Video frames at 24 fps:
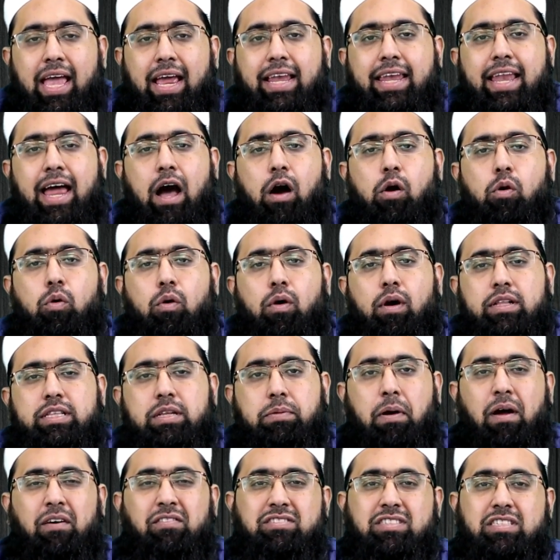Now, the
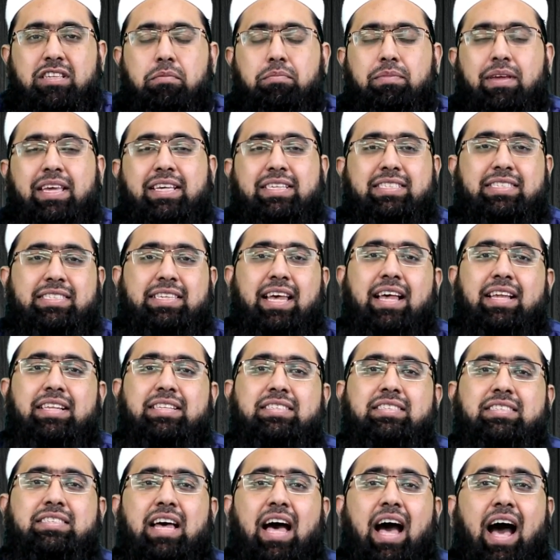Prophet he
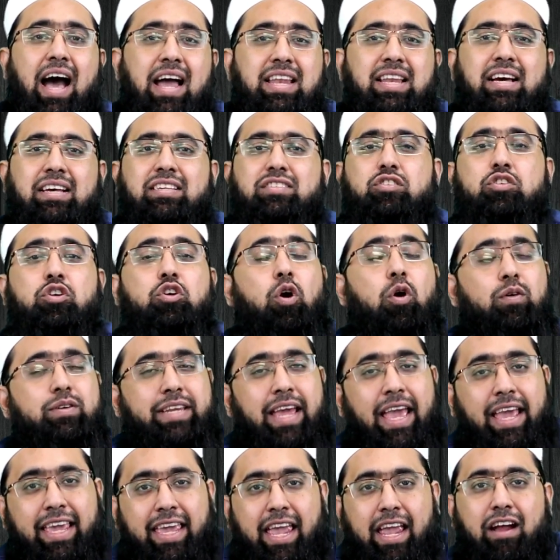sends Anas to go
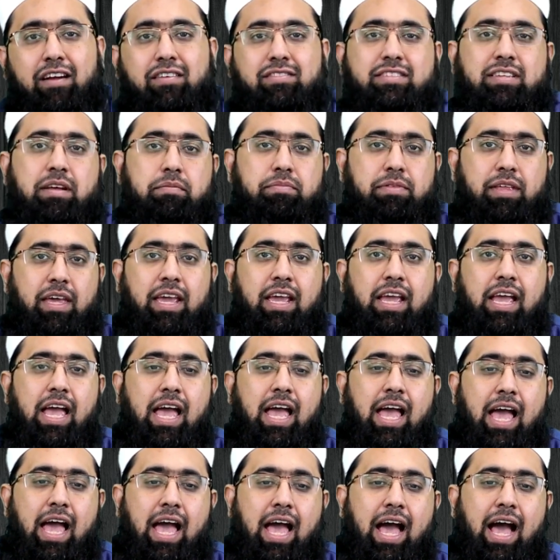take care of something,
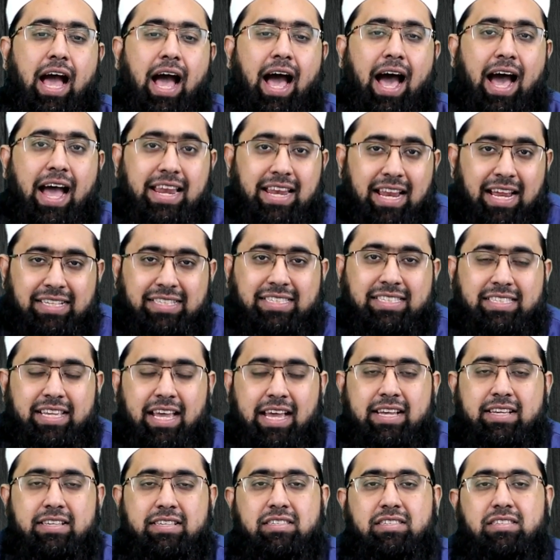Anas
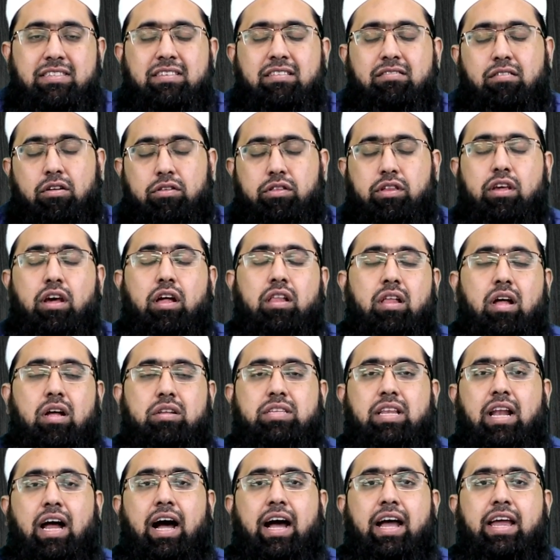says,
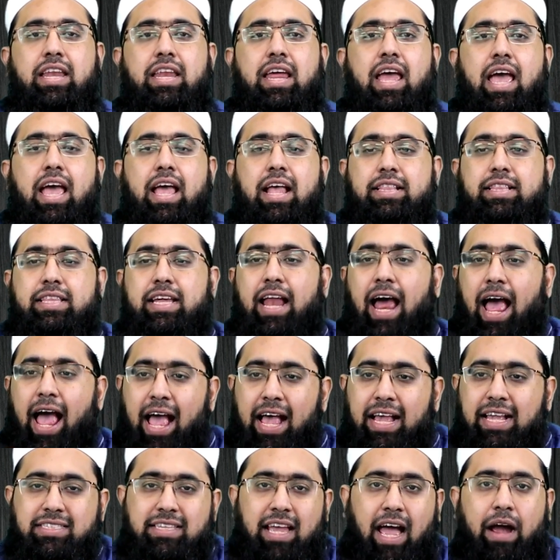radiallahu that
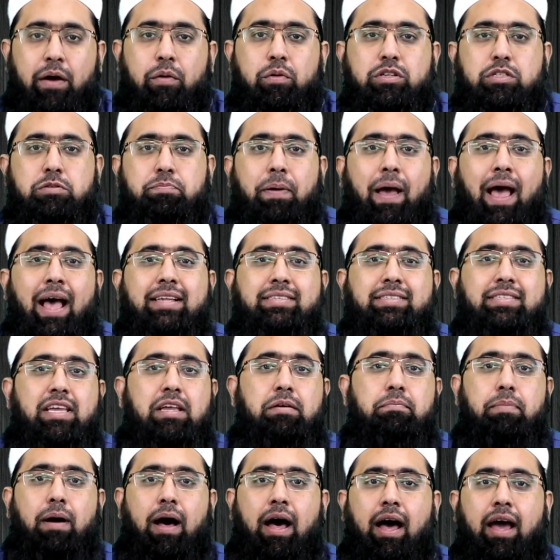as I was
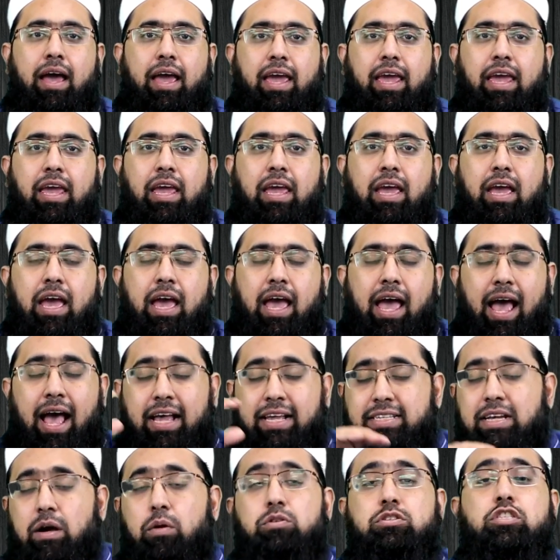passing by,
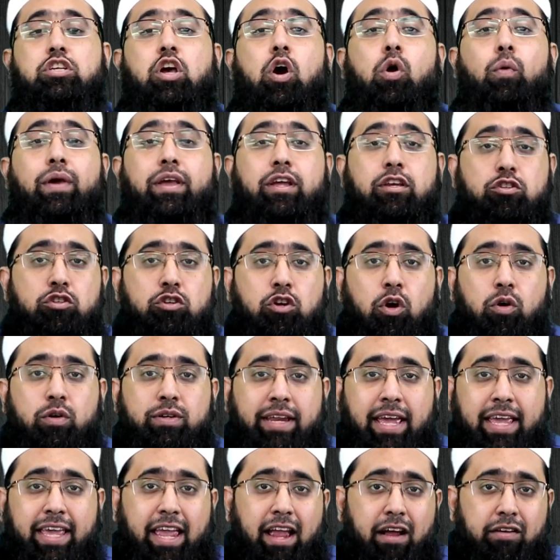as I was going to go
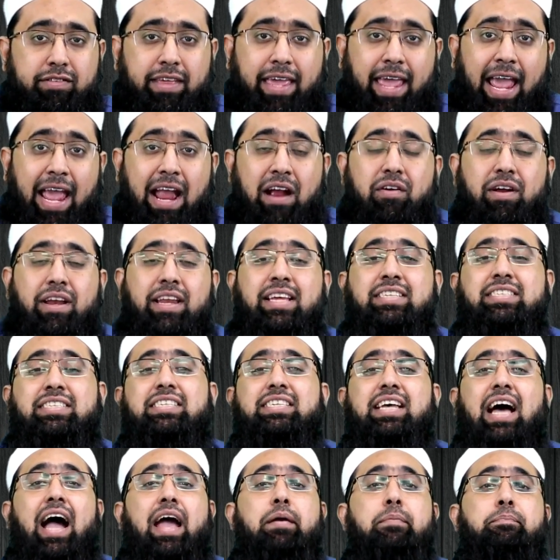take care of the errand, he
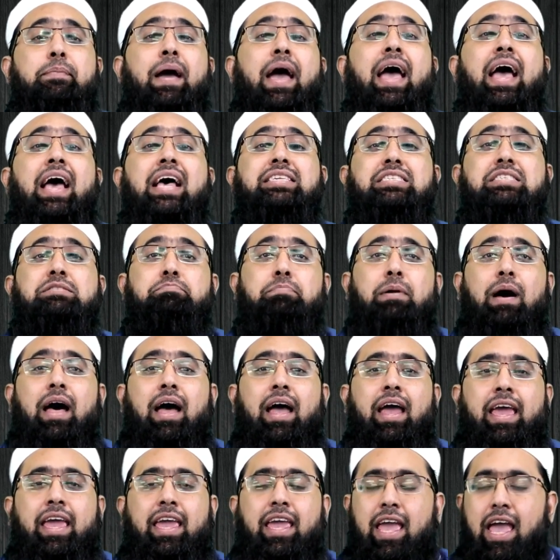says, I passed
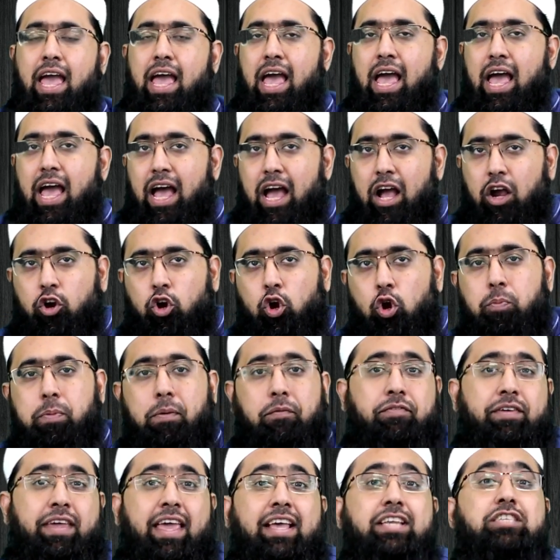by a group
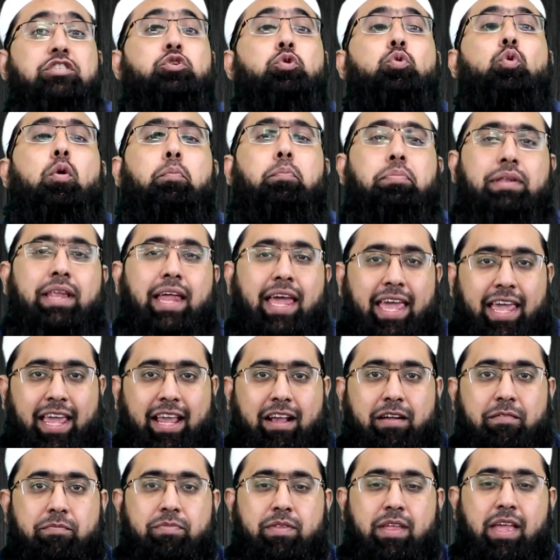of kids who were
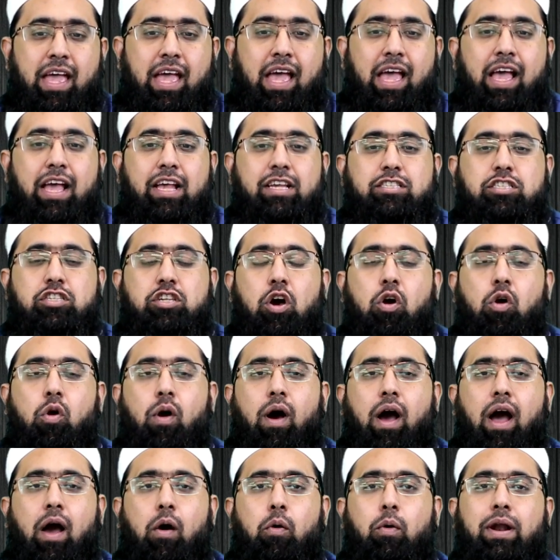playing.
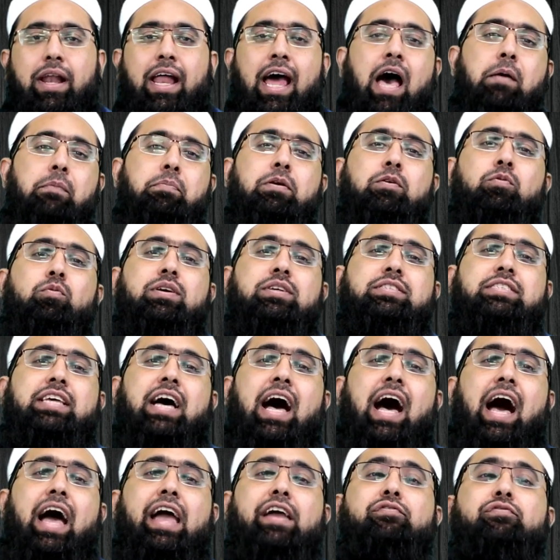So what happened was that
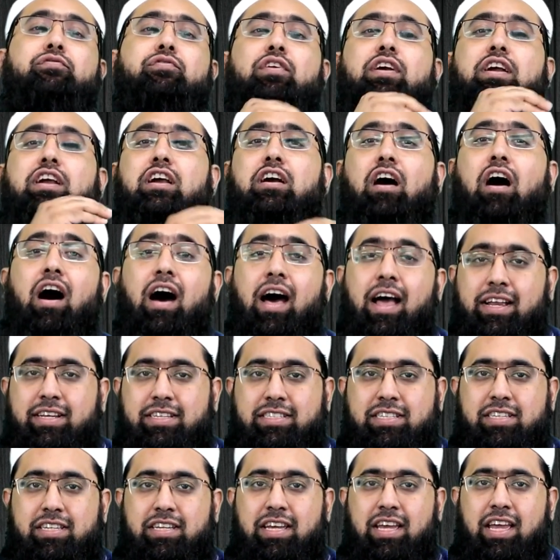I
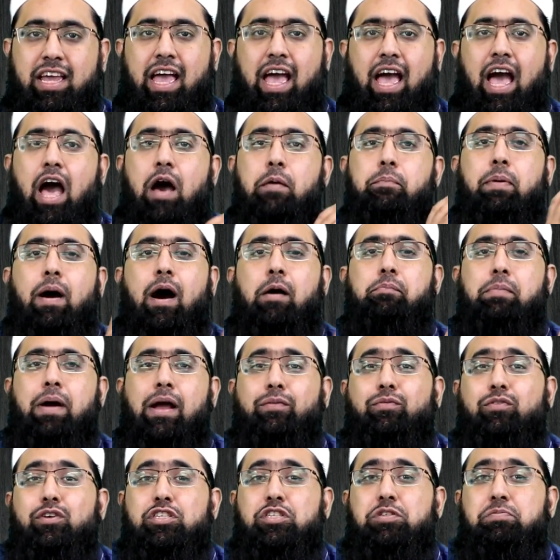forgot about my
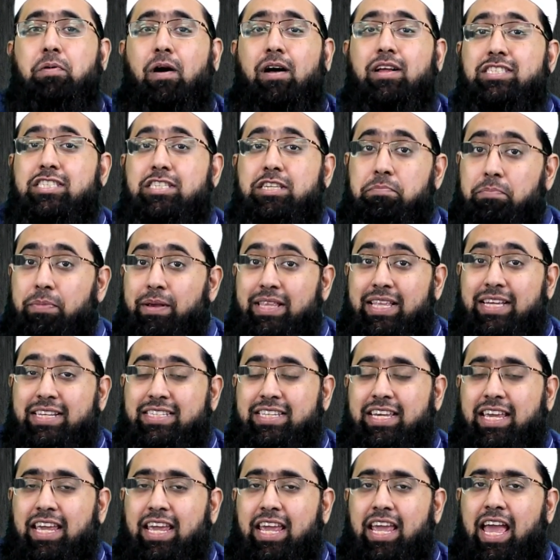
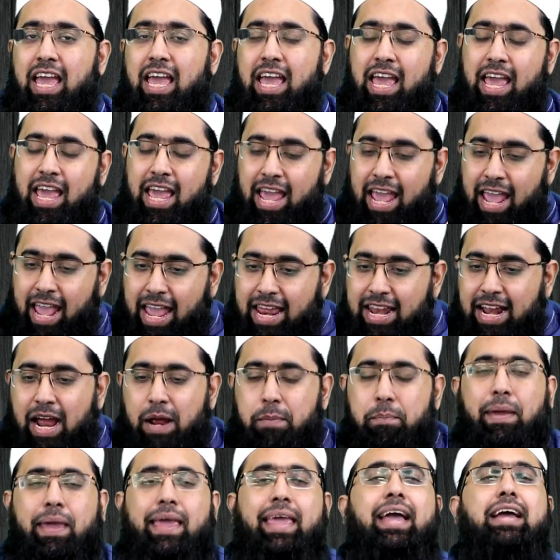responsibility and I
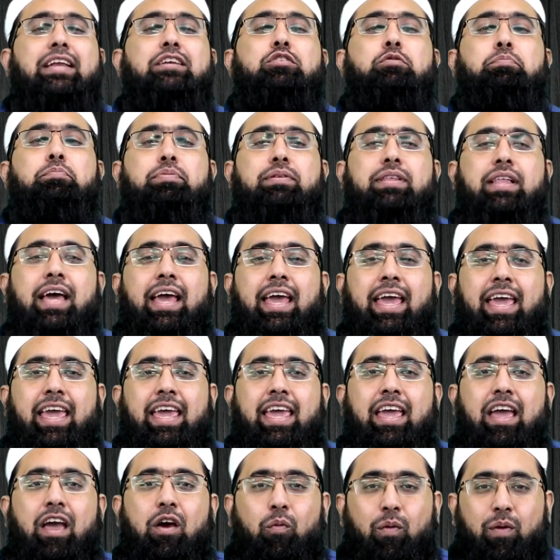began to
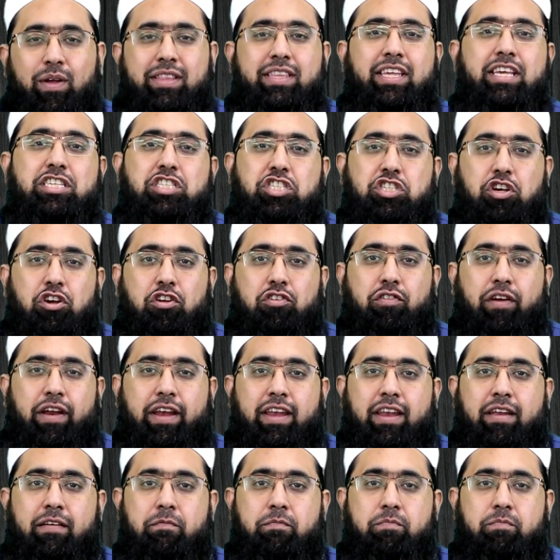play with these children.